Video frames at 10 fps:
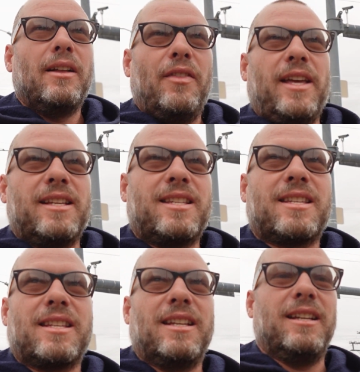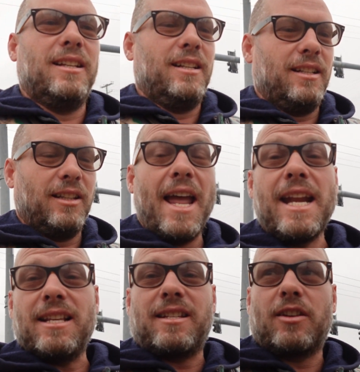this
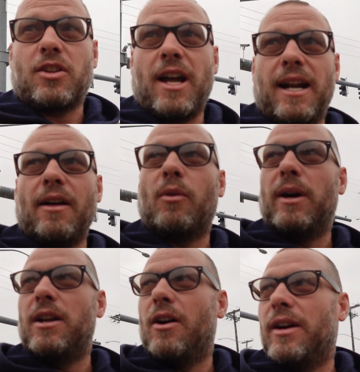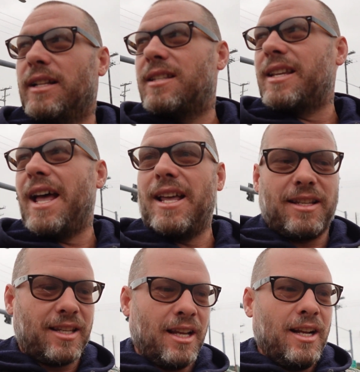lady sticks her head out the window and
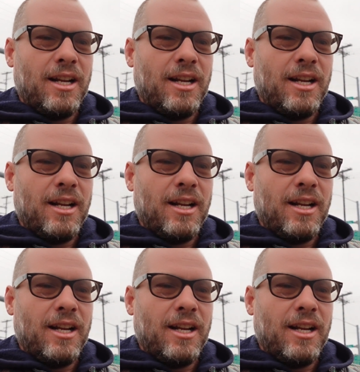says,